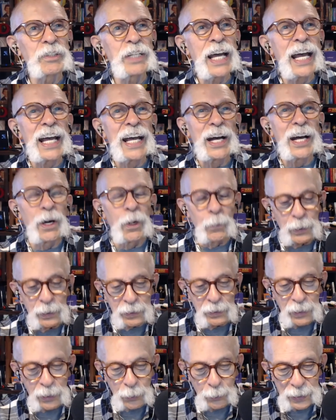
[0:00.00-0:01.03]
now we'll
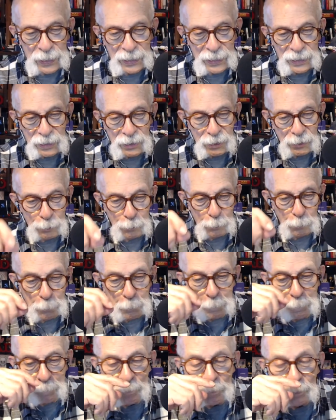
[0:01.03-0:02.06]
go
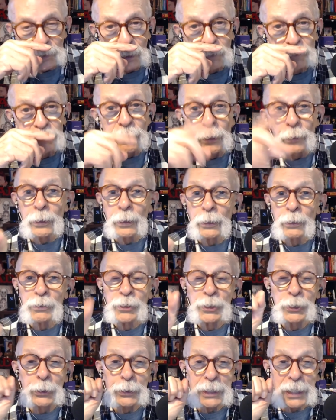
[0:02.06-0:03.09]
into photos
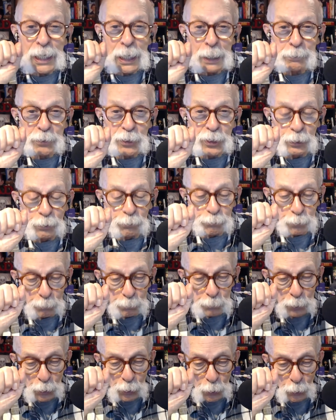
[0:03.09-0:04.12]
you captioned
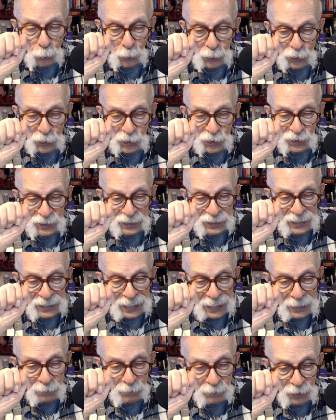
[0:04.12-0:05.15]
from George
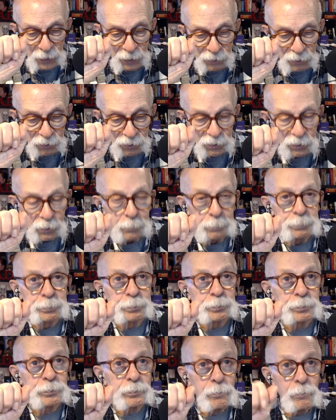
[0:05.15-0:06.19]
Davis
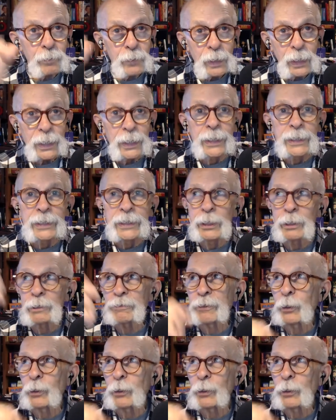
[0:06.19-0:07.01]
and here's